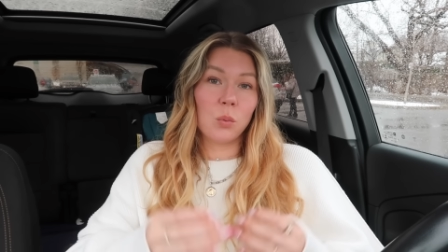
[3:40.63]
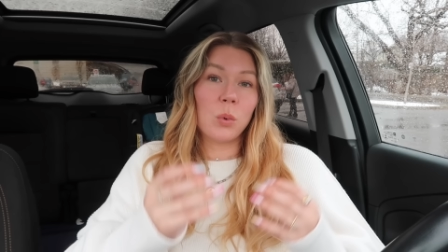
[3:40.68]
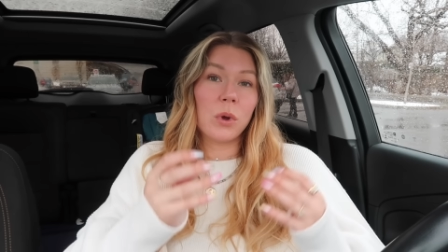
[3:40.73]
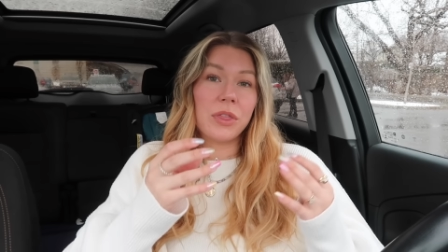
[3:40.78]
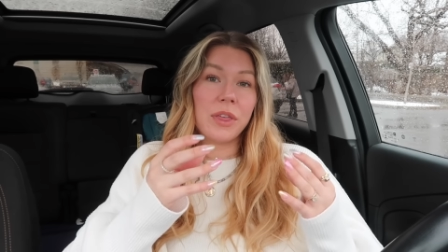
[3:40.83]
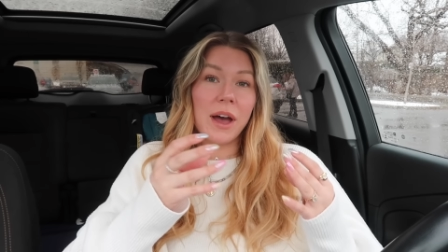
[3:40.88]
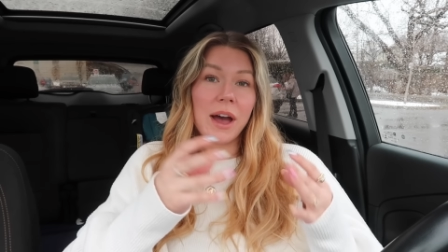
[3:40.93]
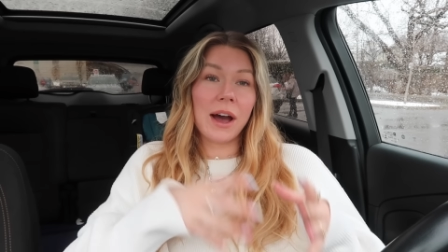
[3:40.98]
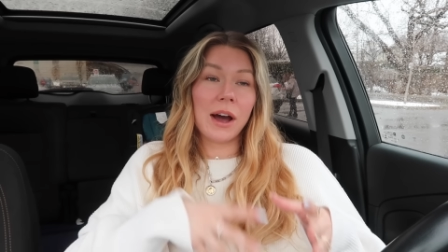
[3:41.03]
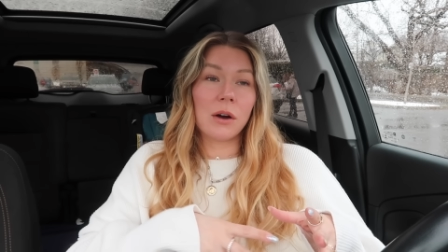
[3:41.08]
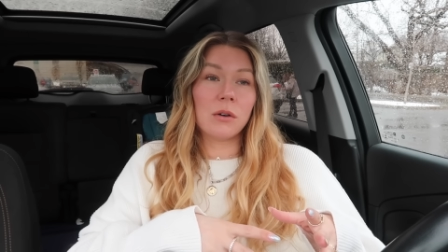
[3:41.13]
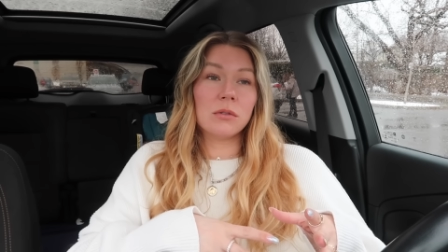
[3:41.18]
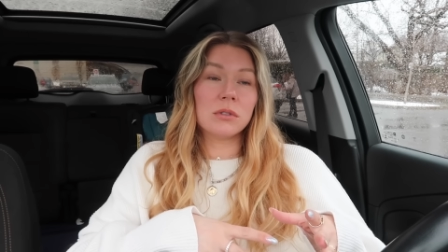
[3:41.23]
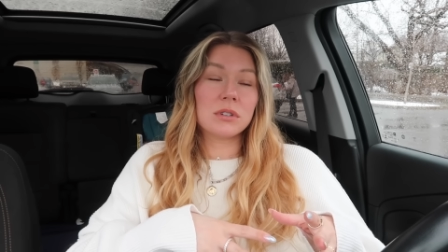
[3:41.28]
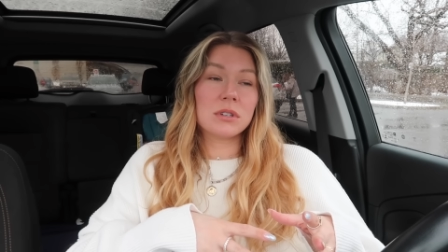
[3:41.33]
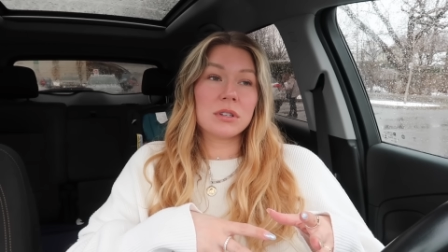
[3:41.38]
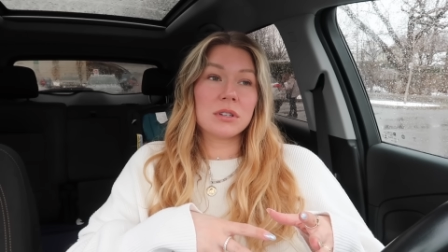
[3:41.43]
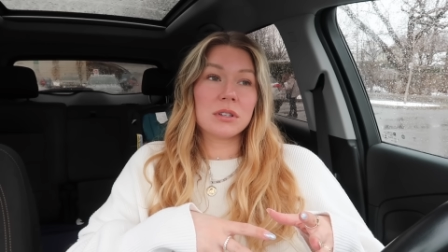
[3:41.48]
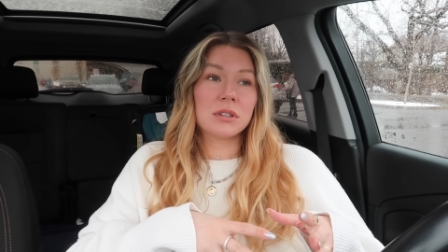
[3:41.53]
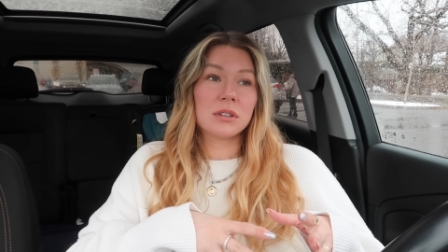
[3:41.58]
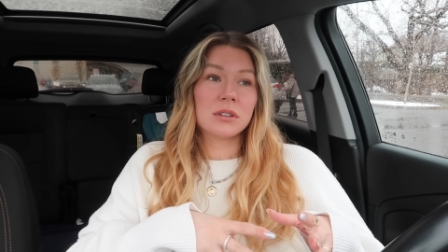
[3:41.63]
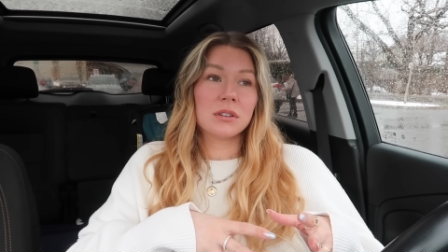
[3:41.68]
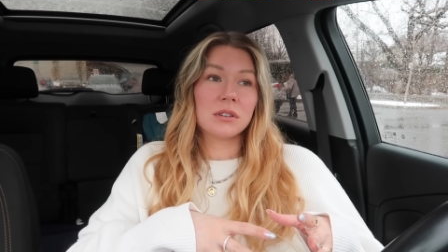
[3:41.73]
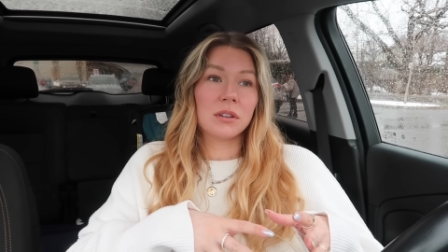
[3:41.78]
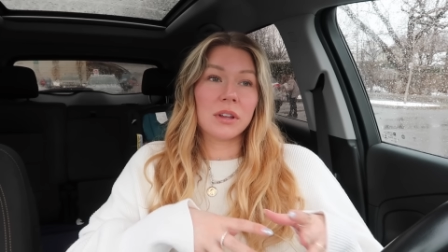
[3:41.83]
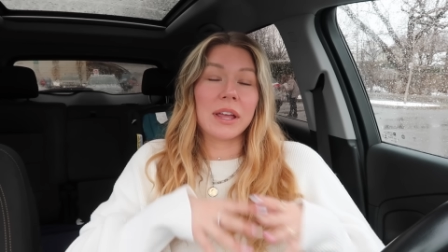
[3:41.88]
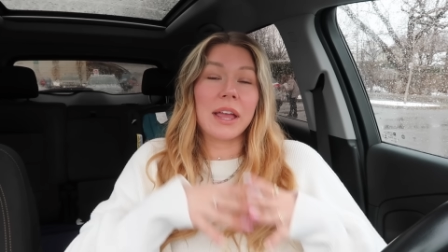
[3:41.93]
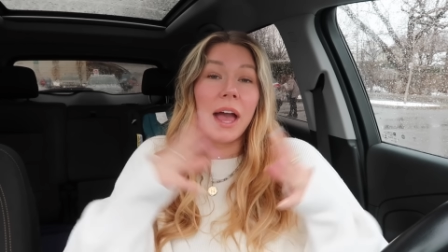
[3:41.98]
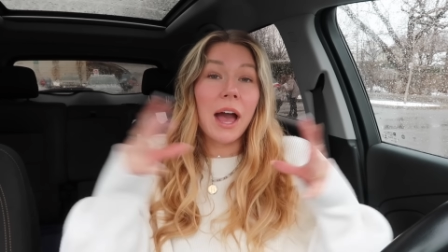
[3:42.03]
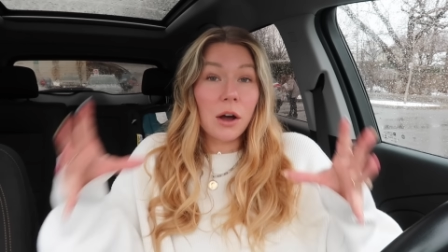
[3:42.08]
without
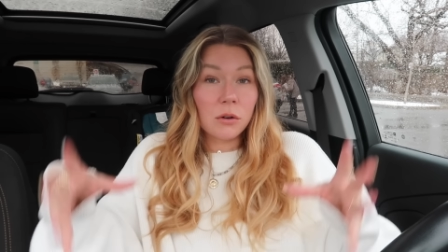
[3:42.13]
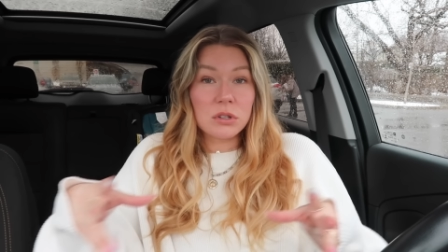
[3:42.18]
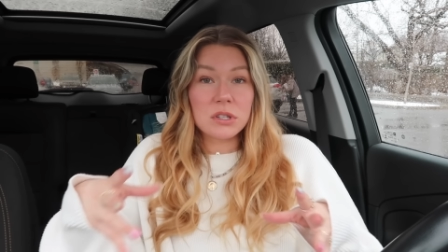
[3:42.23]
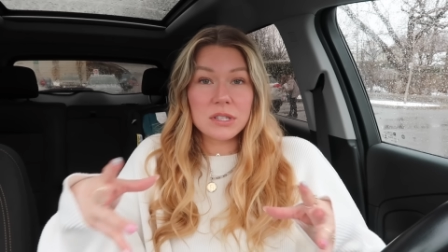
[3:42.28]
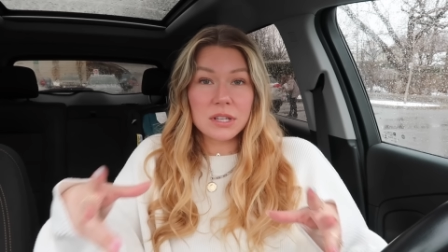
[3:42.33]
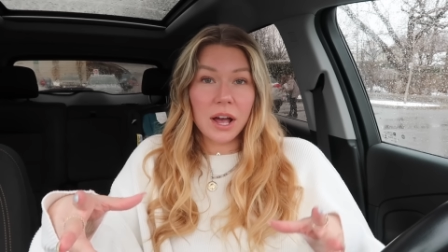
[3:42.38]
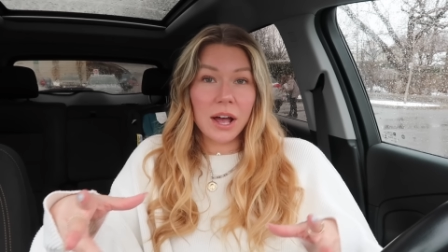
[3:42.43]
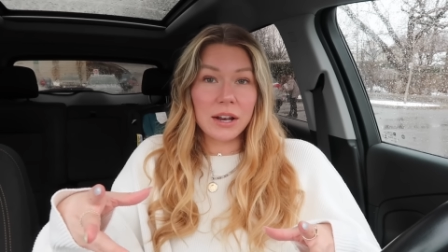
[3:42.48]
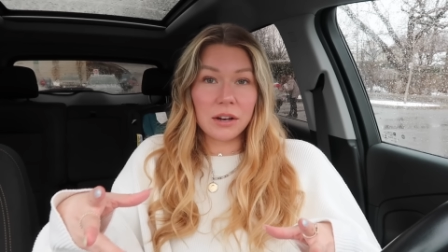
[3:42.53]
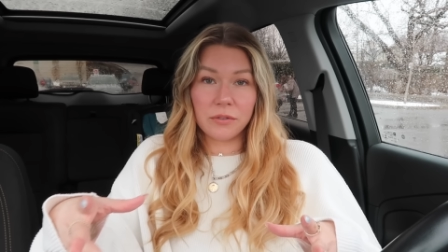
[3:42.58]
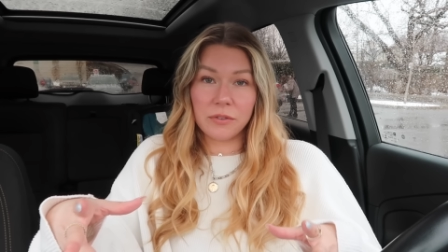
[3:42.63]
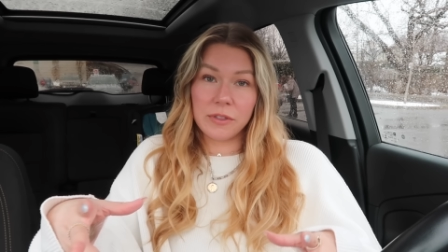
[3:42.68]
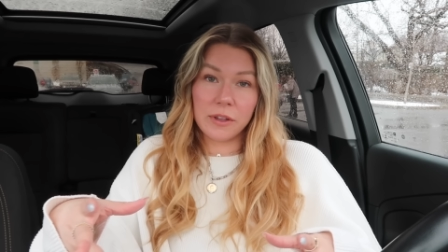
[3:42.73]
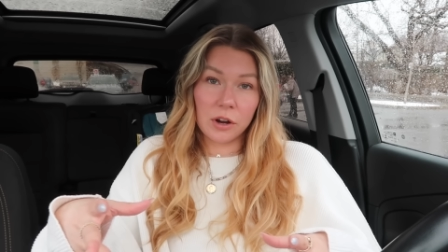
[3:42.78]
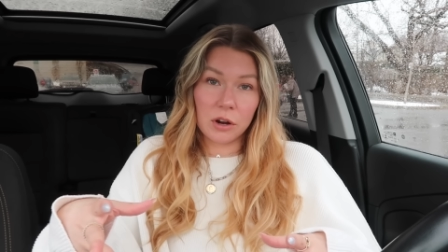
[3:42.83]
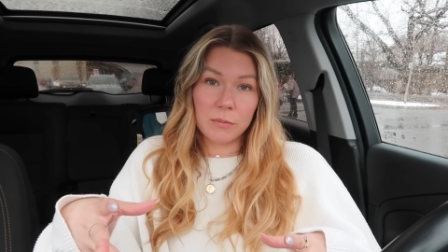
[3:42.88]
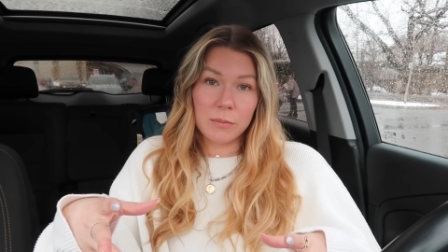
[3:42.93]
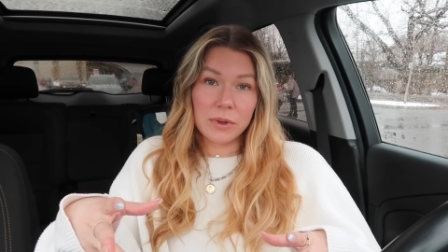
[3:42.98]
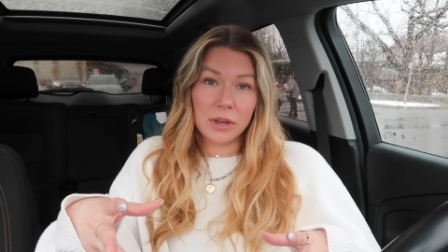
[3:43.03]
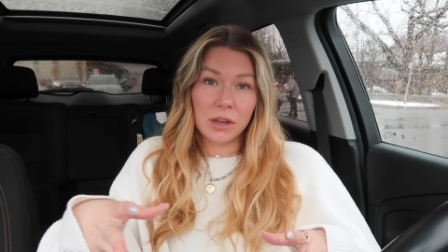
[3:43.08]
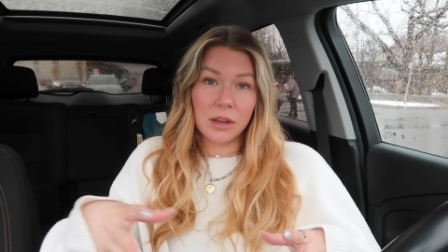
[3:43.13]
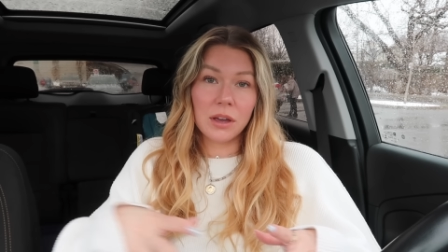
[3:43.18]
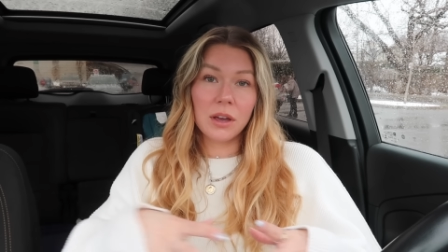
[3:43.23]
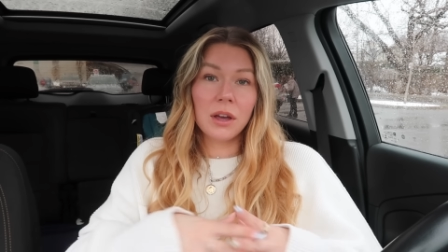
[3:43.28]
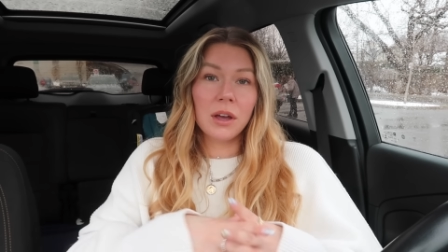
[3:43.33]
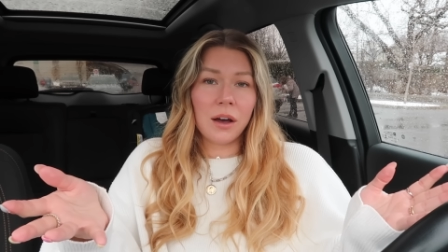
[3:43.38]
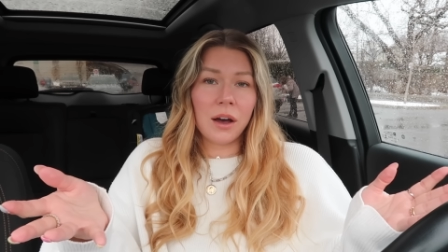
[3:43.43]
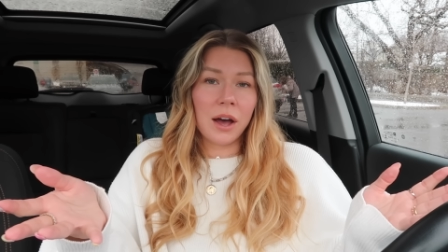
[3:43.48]
like outside of therapy.